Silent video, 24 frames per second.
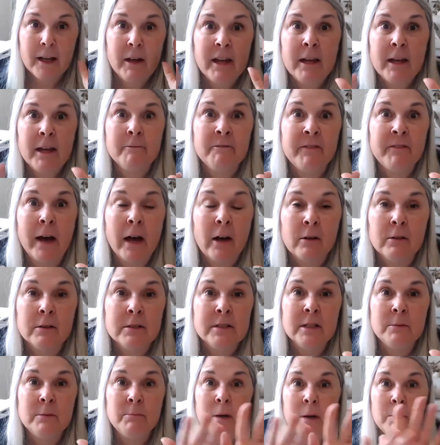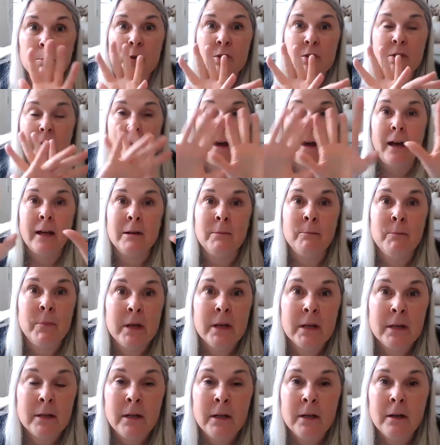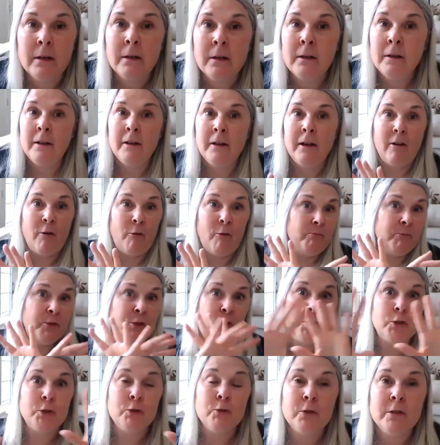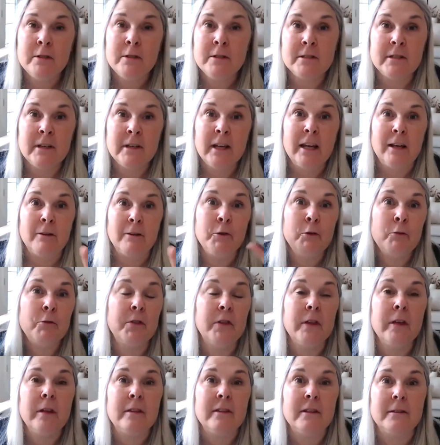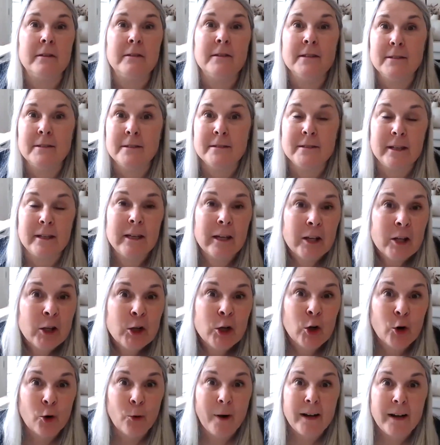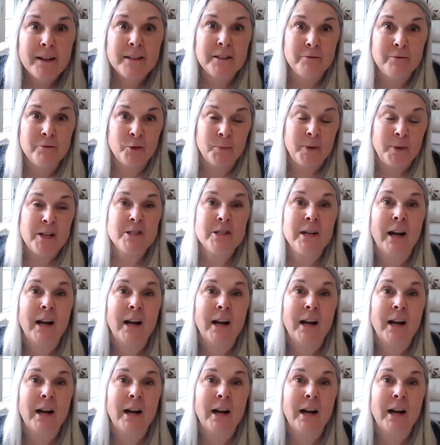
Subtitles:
if faculty members, admin, students, if you think that this is incorrect information,